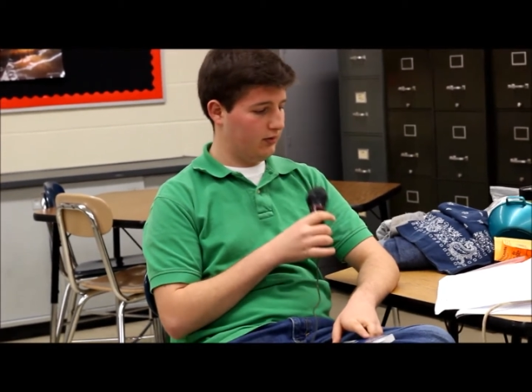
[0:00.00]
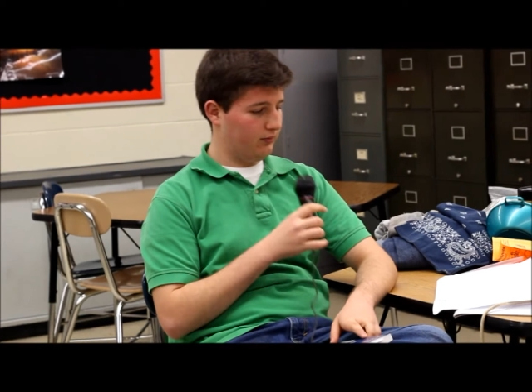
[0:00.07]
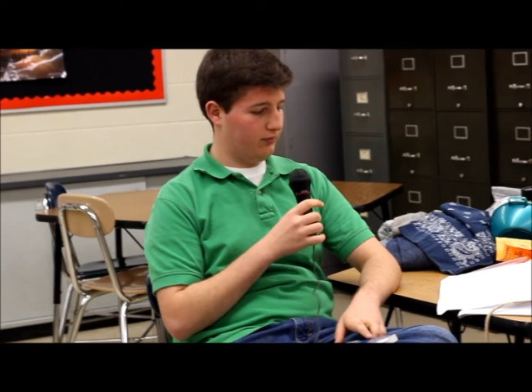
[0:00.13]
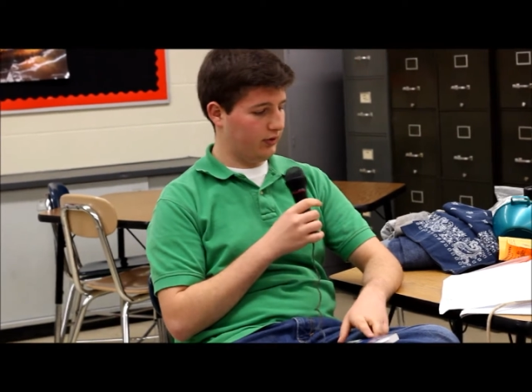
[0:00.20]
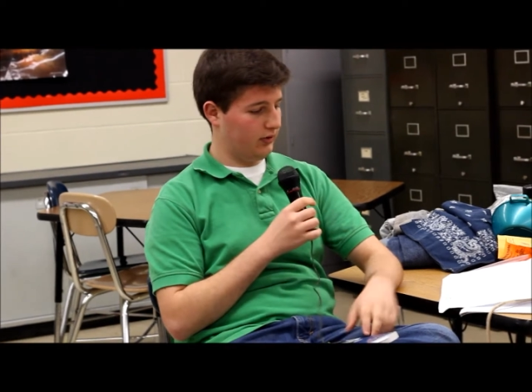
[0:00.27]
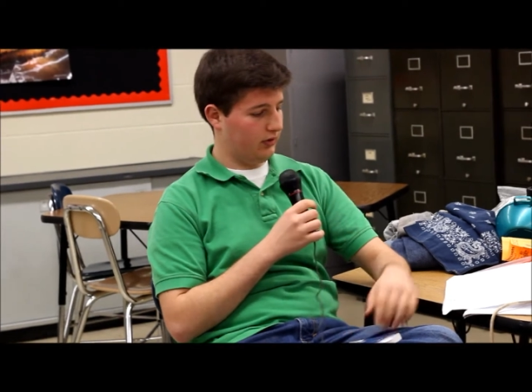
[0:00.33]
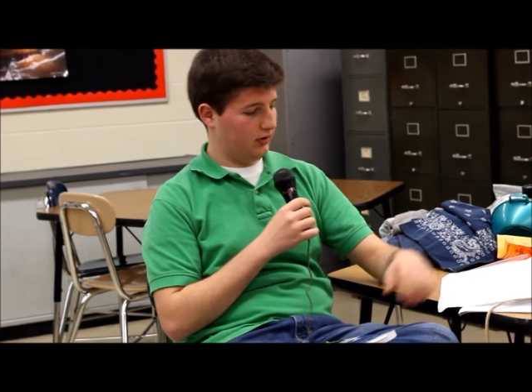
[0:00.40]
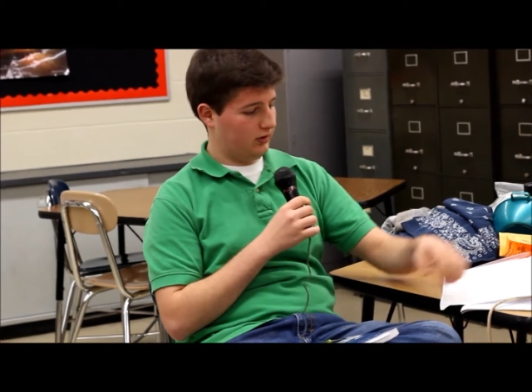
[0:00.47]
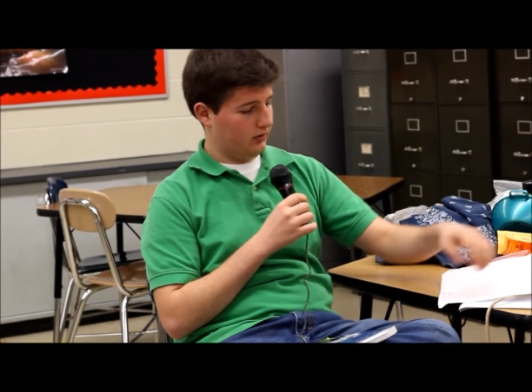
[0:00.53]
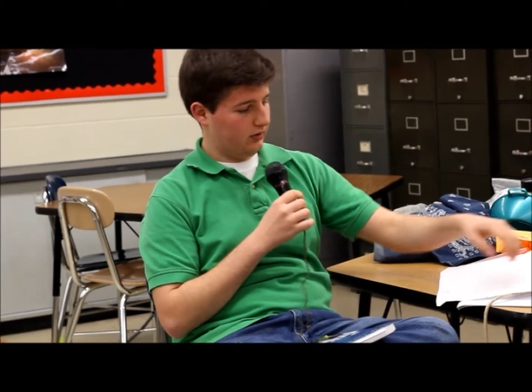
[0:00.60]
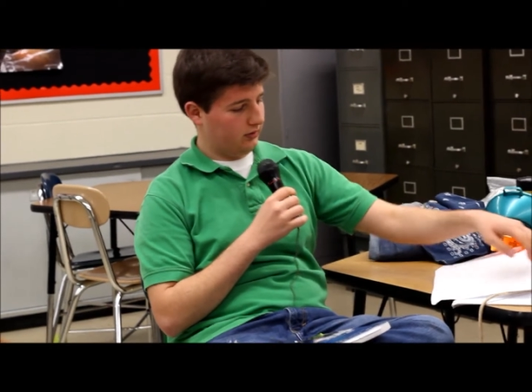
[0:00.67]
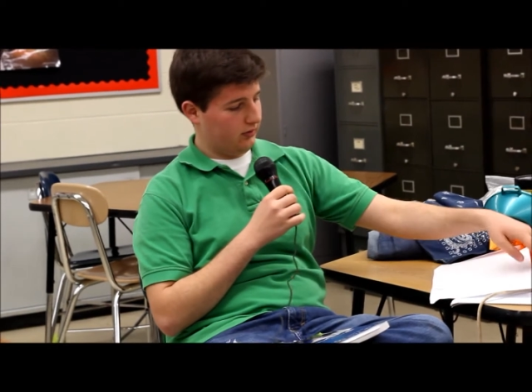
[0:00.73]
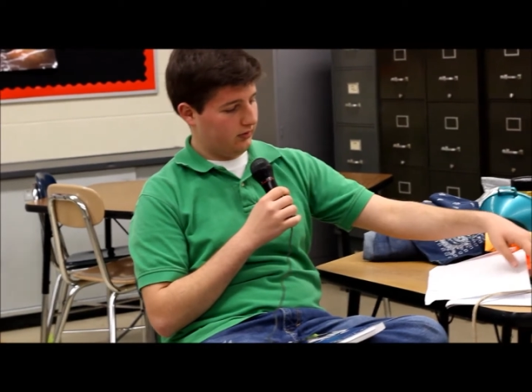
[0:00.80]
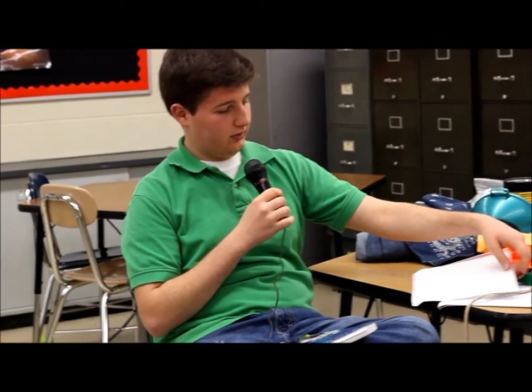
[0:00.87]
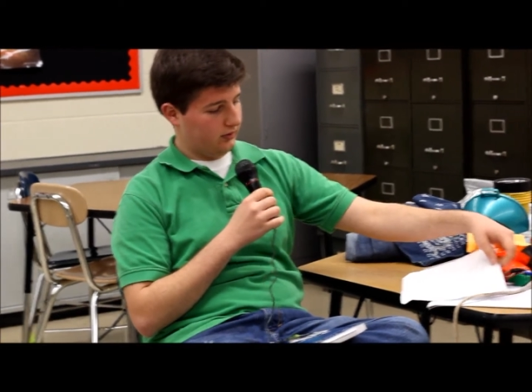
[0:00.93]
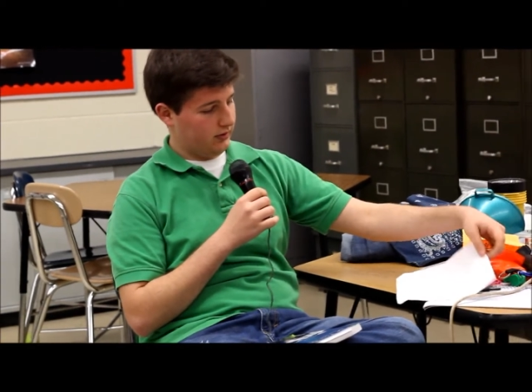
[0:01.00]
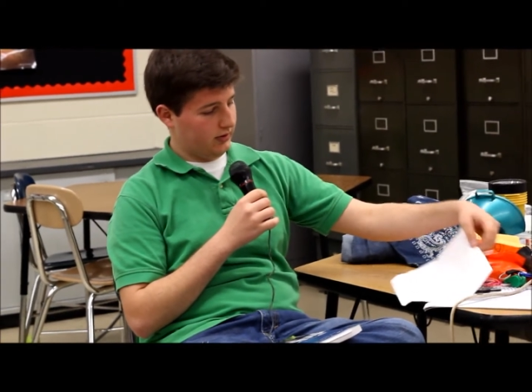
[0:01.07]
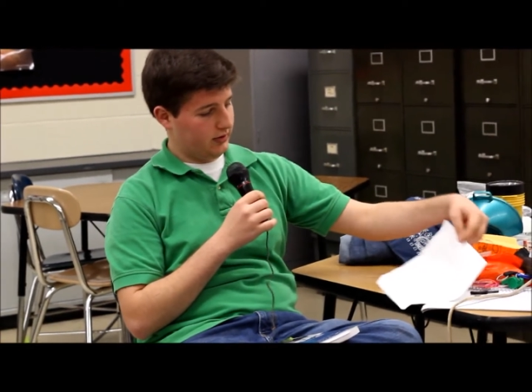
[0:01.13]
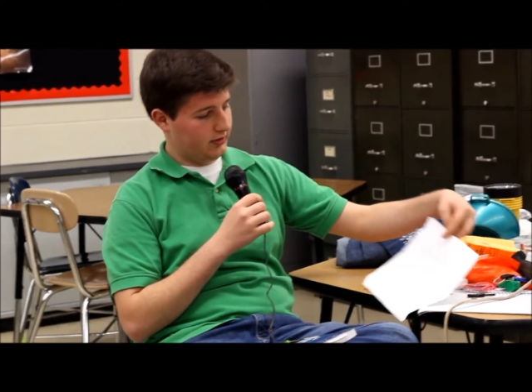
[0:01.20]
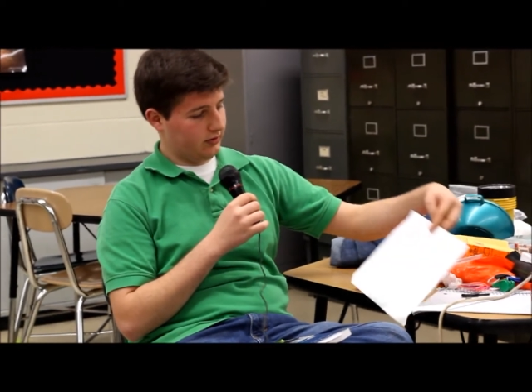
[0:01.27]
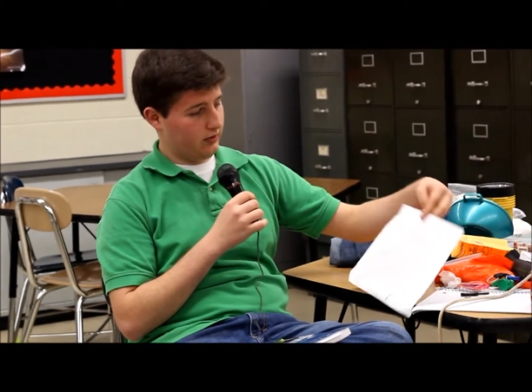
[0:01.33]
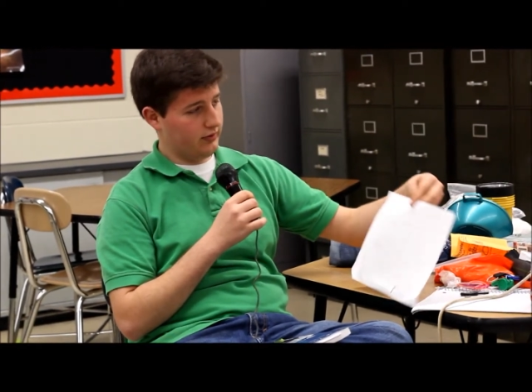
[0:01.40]
But
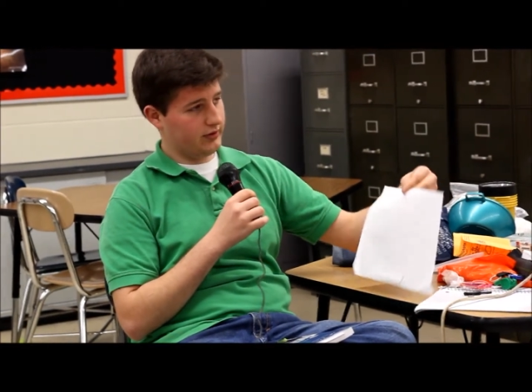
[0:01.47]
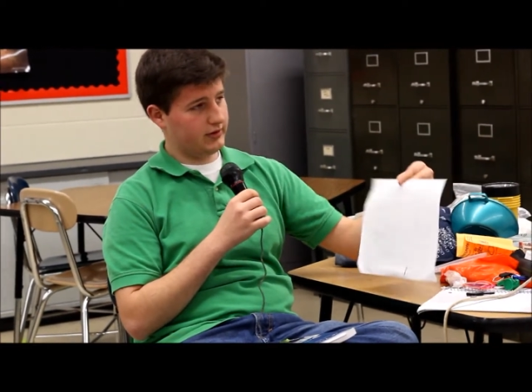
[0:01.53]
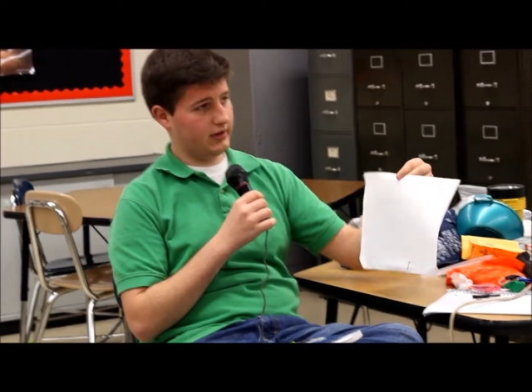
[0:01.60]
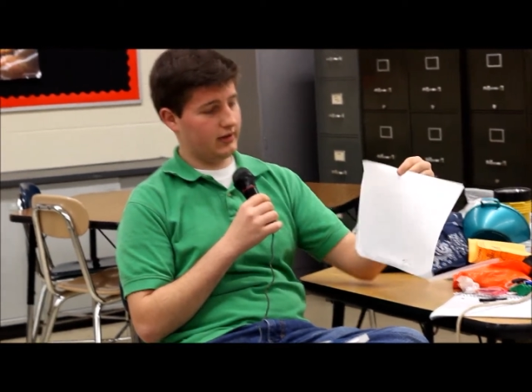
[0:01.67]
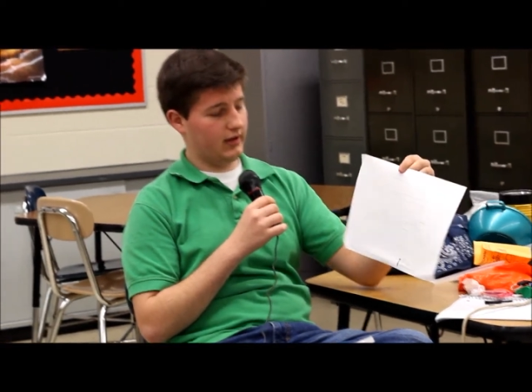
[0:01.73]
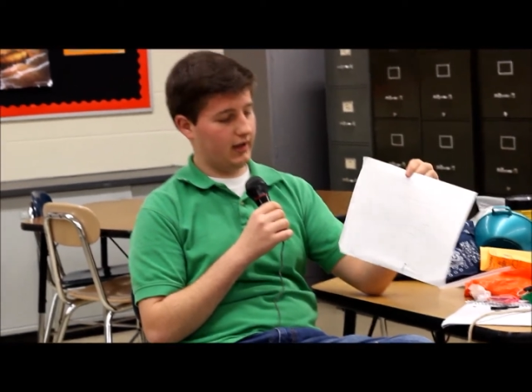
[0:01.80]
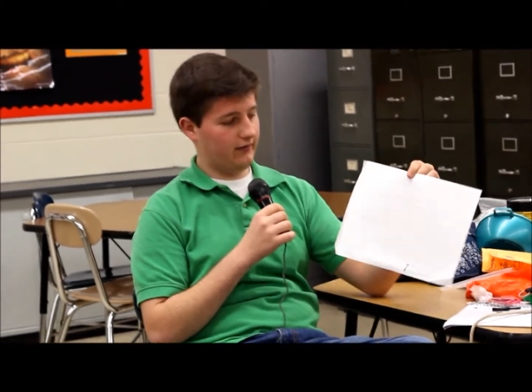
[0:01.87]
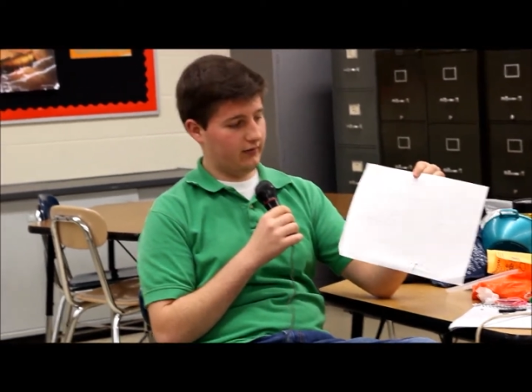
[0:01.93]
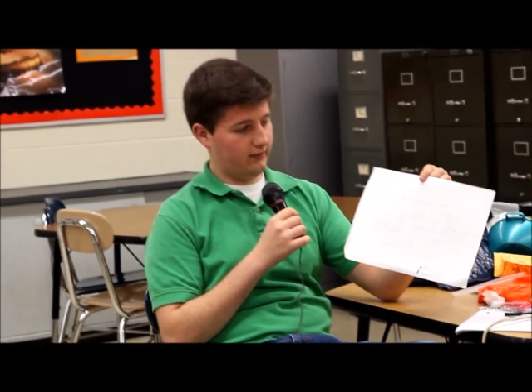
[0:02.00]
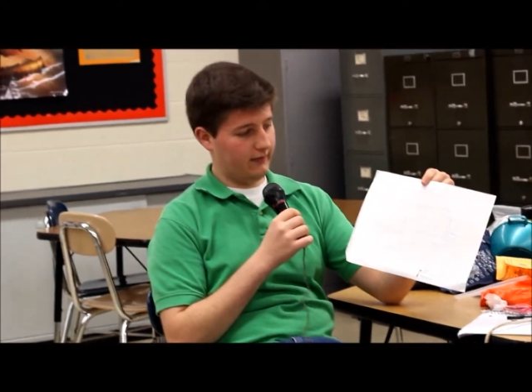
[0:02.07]
it's always good to have an